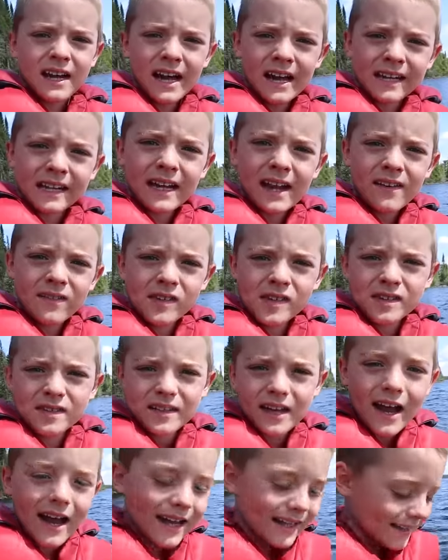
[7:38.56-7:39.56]
At Kevin's
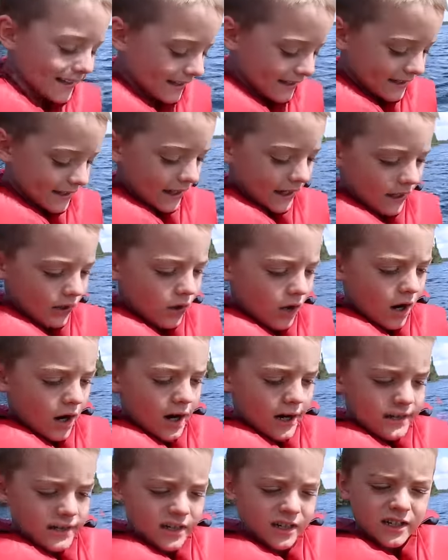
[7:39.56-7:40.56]
Island, I
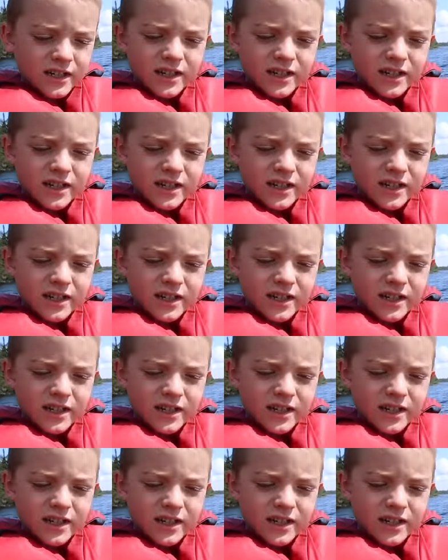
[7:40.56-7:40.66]
got